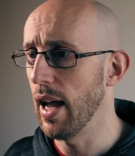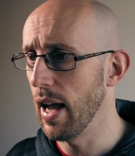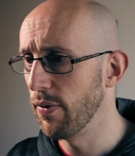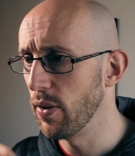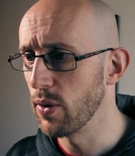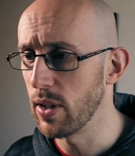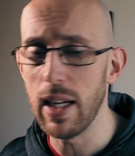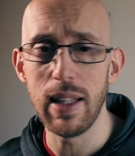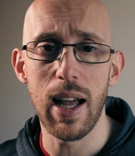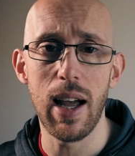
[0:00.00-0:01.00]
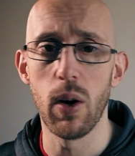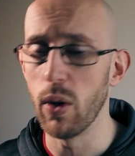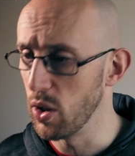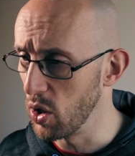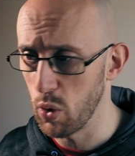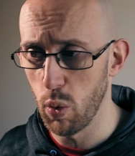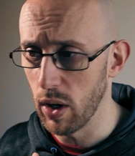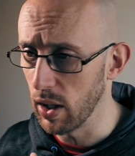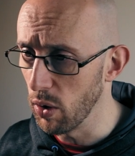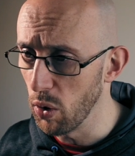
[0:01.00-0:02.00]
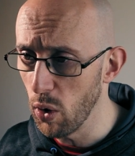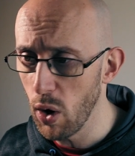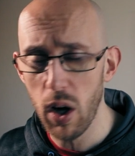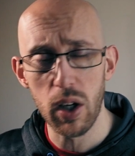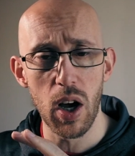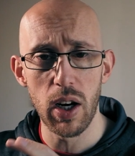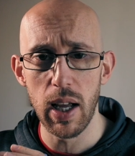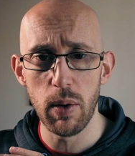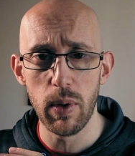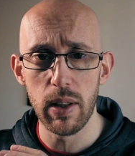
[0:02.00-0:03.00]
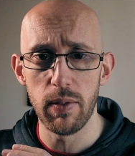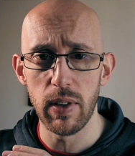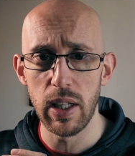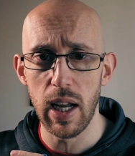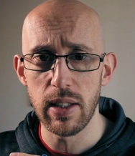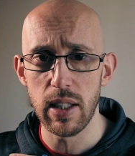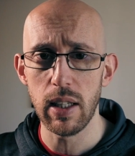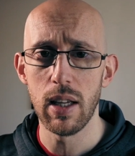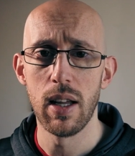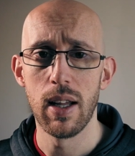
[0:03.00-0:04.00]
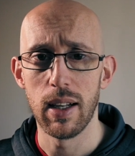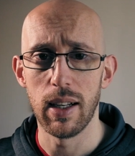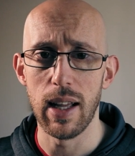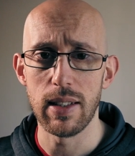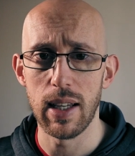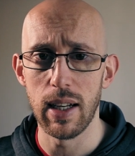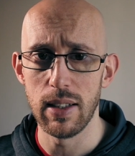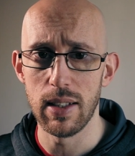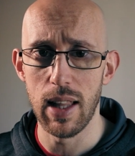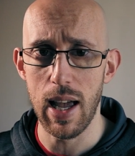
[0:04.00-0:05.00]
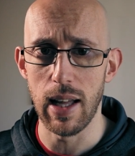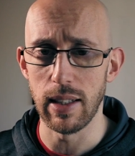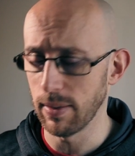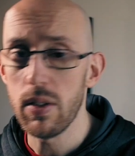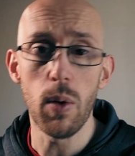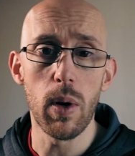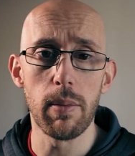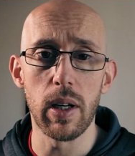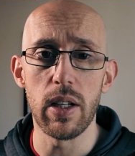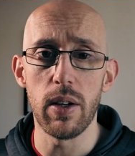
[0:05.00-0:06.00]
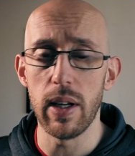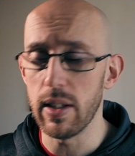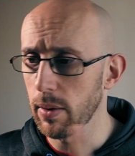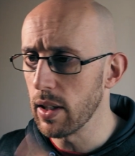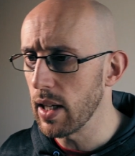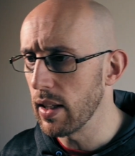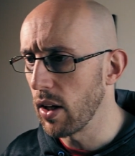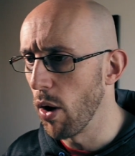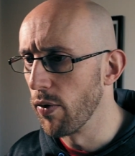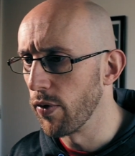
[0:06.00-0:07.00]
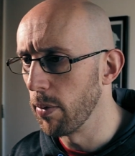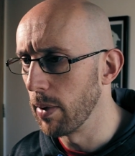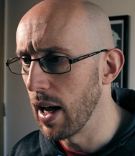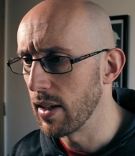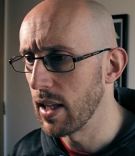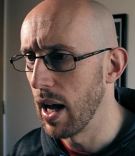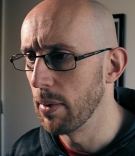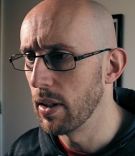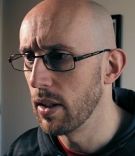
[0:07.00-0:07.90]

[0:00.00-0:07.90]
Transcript: If you've seen that, or you just want to rock on in with the vignetting, let's get into that. So what I'm going to do is I'm going to take the code from last time,